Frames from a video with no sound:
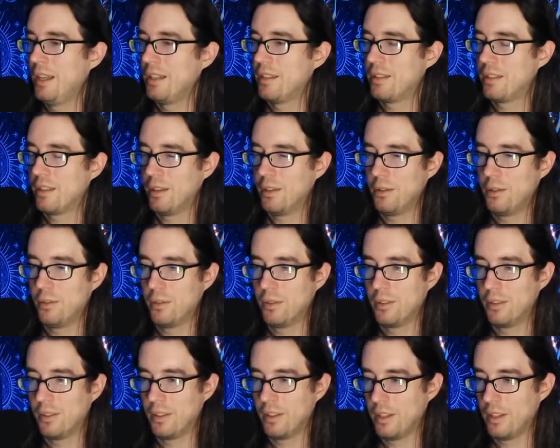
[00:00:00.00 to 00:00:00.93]
So
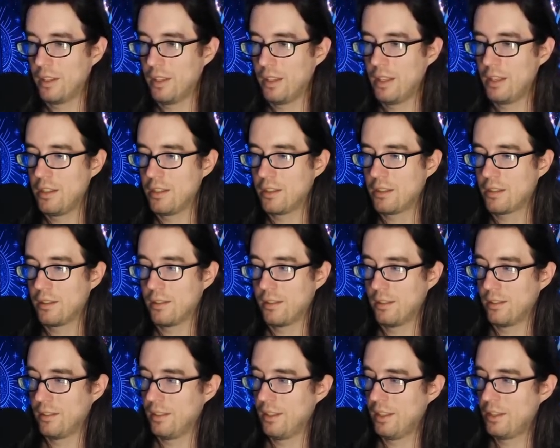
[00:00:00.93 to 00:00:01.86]
it just
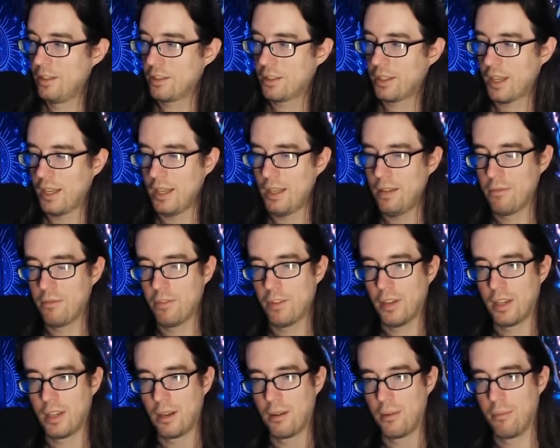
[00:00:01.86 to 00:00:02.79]
it just kind of
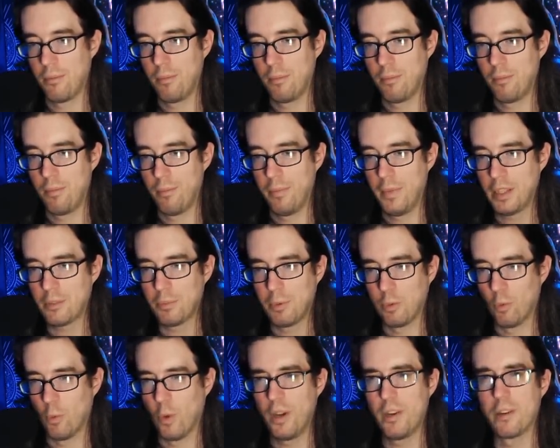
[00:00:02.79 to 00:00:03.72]
uh, makes me
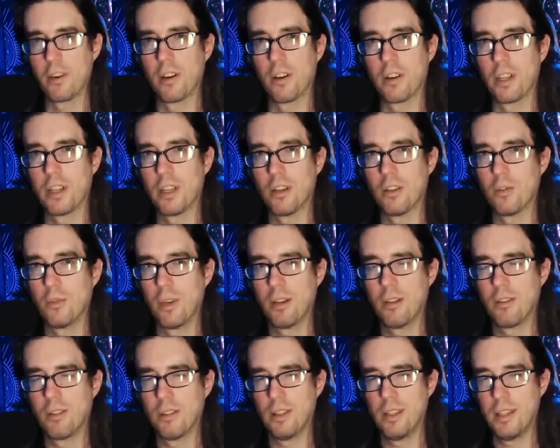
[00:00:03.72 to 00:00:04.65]
wonder, you know, why
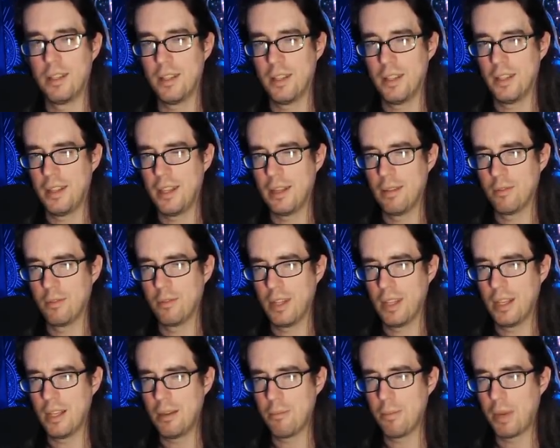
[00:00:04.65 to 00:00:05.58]
they
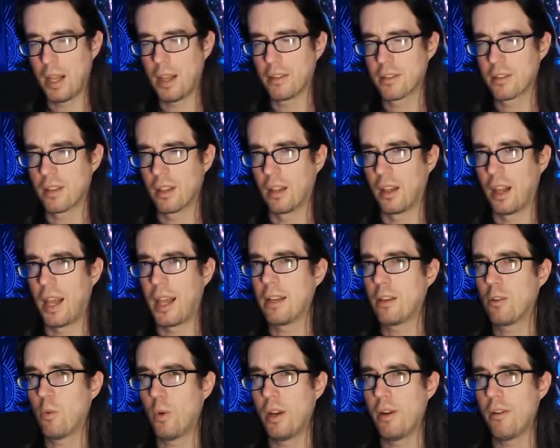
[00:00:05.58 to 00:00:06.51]
they didn't balance the
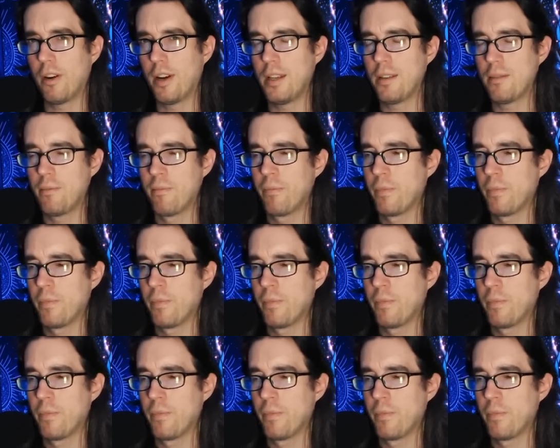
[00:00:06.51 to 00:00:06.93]
light quite right,